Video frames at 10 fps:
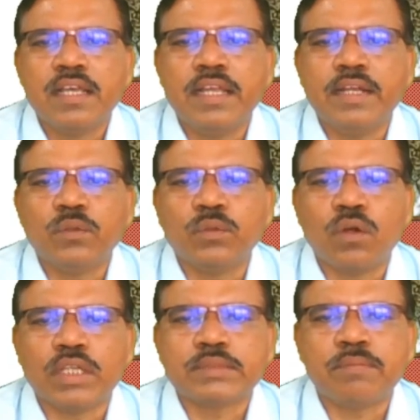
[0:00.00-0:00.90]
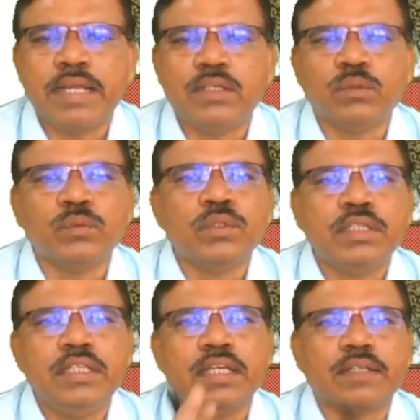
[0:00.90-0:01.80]
a2 cos phi 2
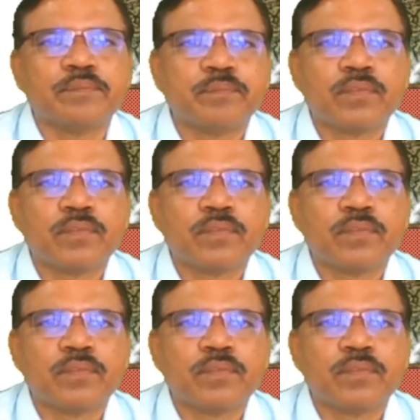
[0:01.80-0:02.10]
here.